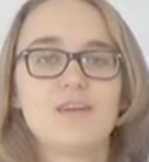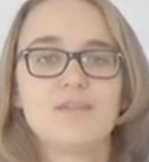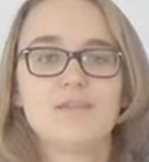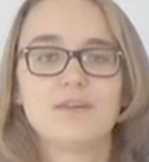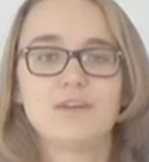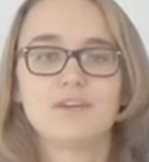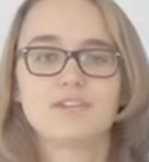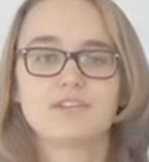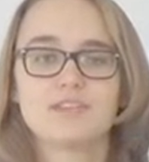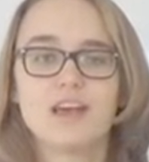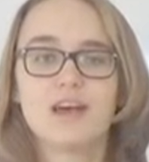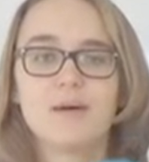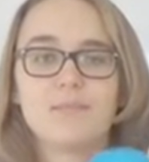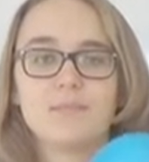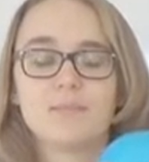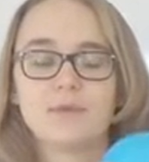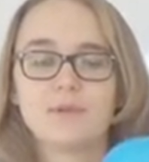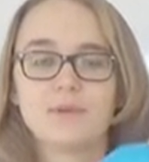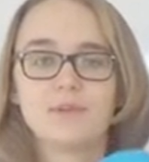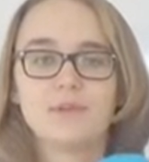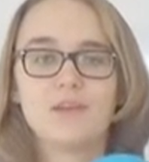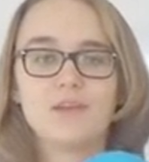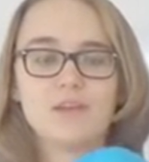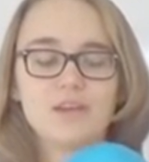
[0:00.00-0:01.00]
For
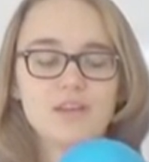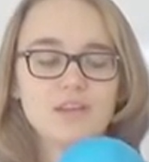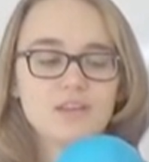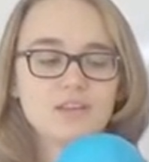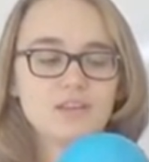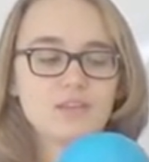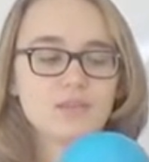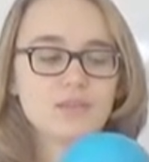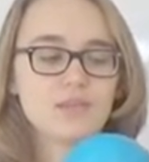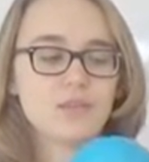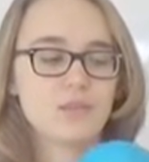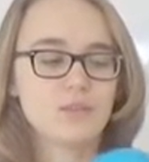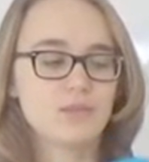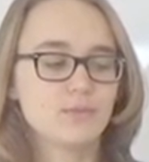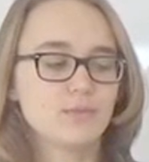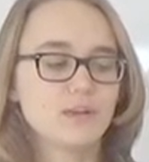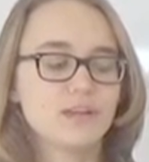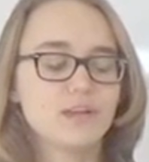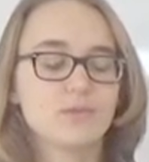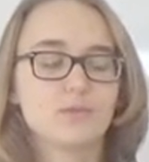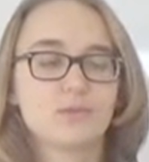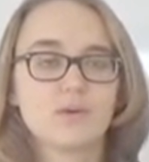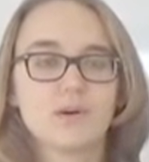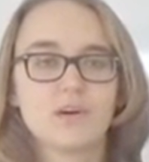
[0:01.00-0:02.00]
example,
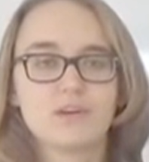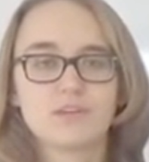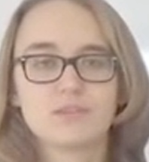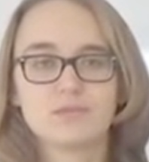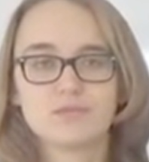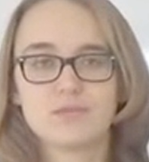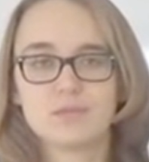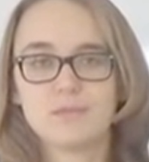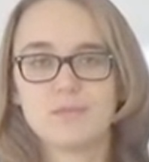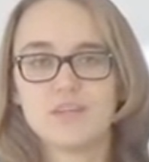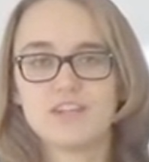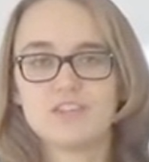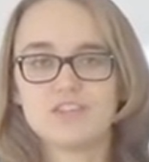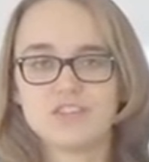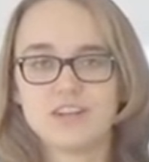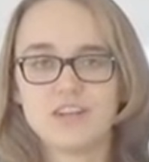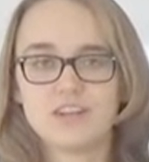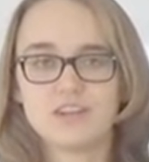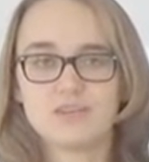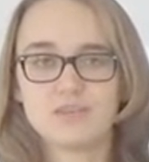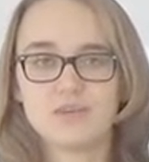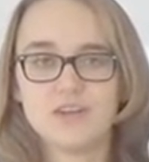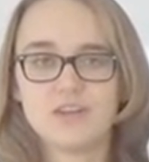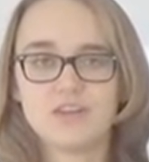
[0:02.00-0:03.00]
3 quarks from each
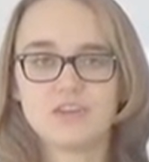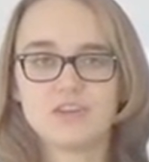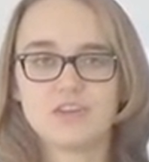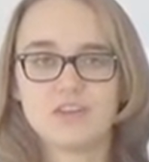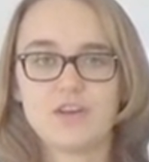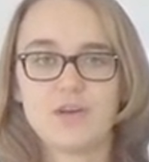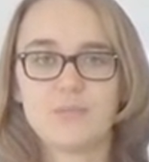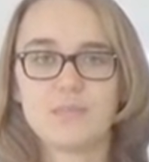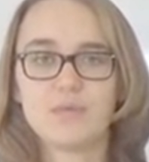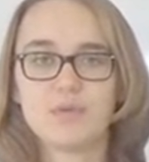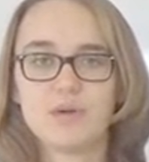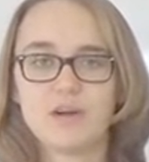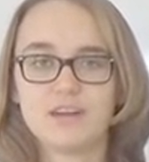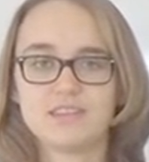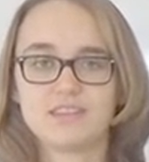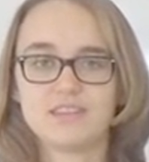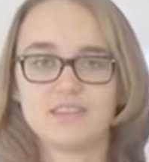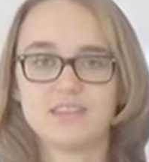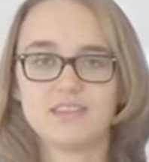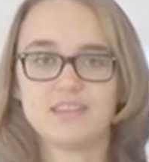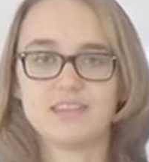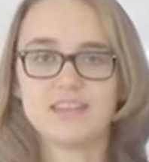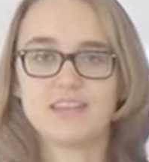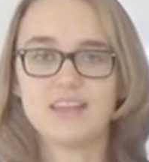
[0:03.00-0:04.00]
generation are
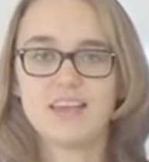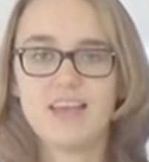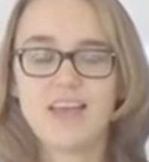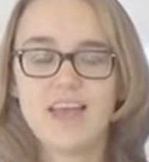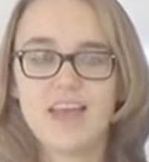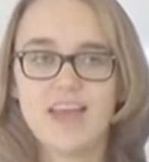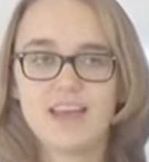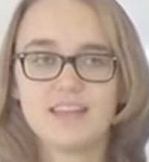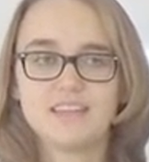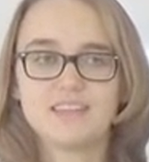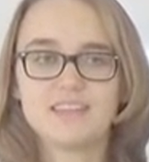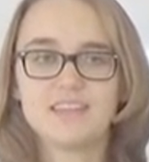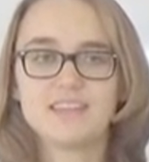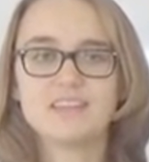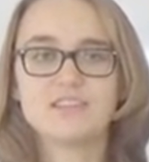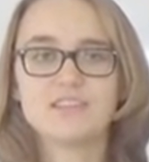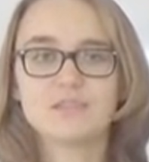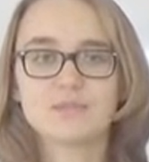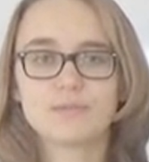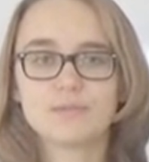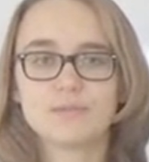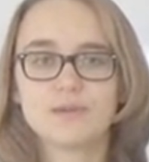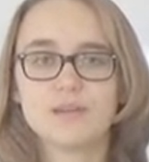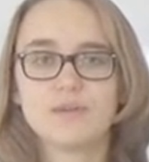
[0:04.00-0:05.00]
present, and these
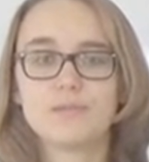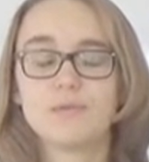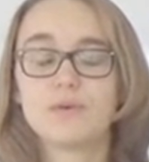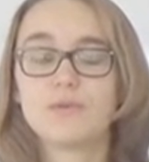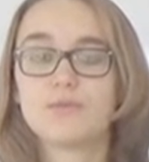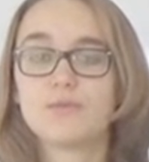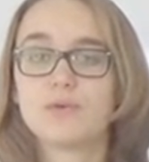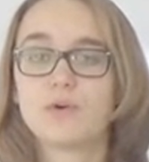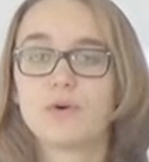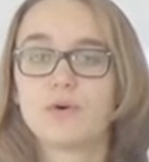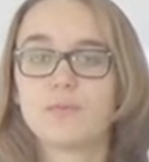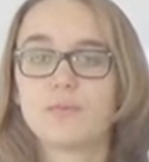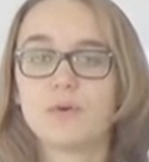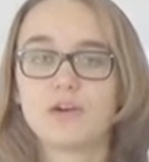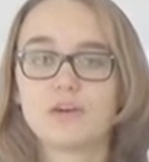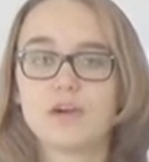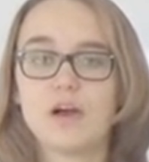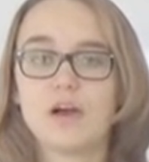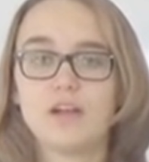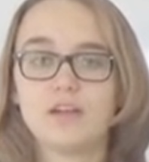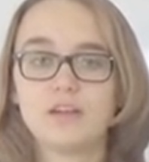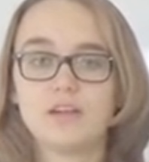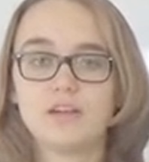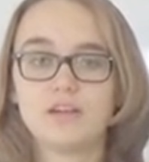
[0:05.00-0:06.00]
3 will form a
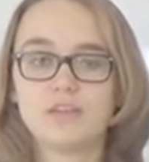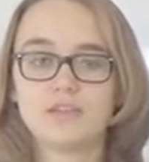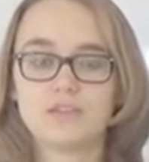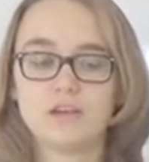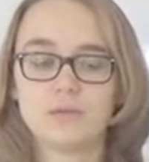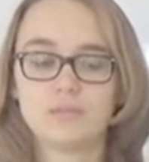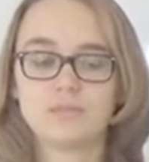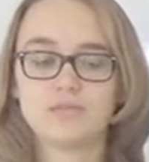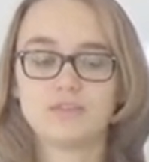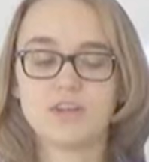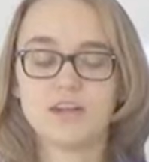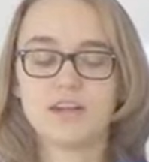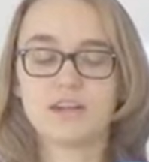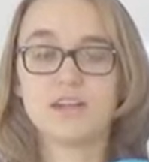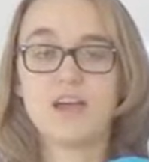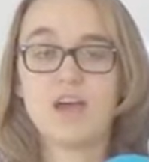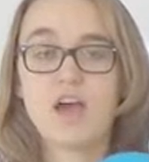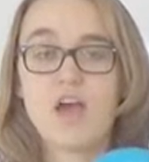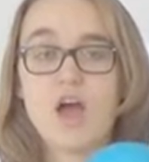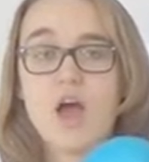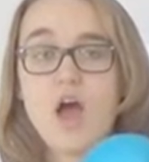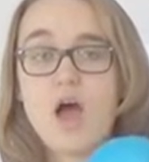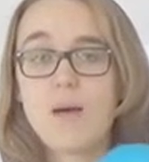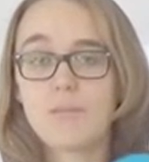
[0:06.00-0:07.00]
colorless object.
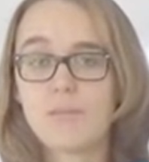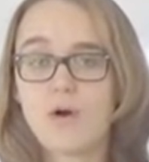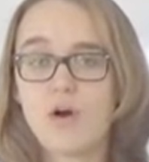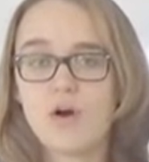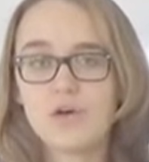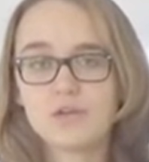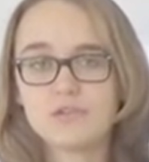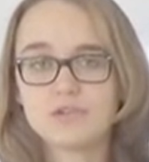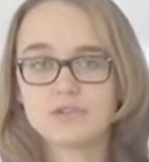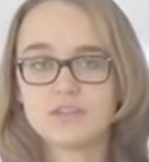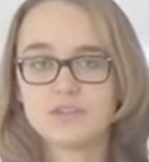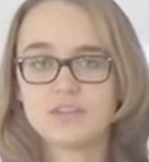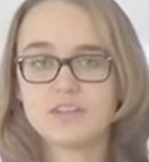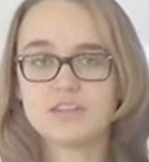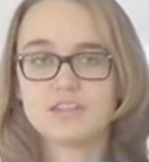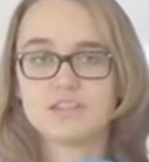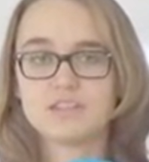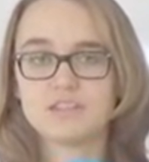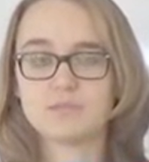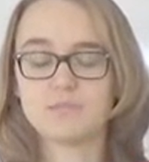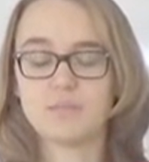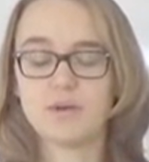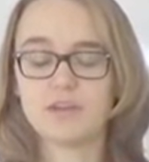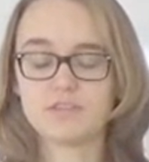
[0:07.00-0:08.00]
But also this
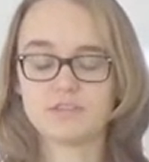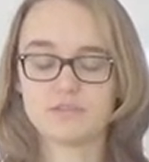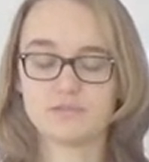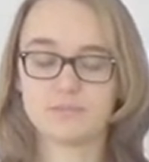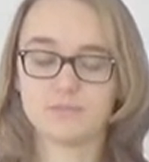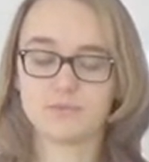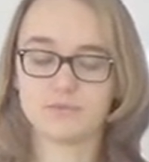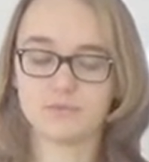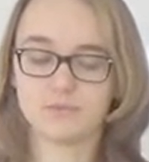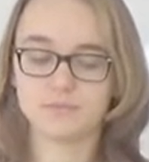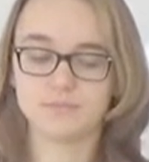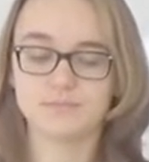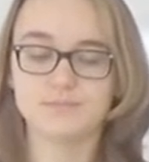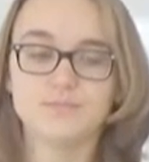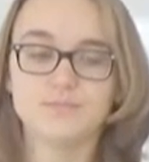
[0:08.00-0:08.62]
is possible.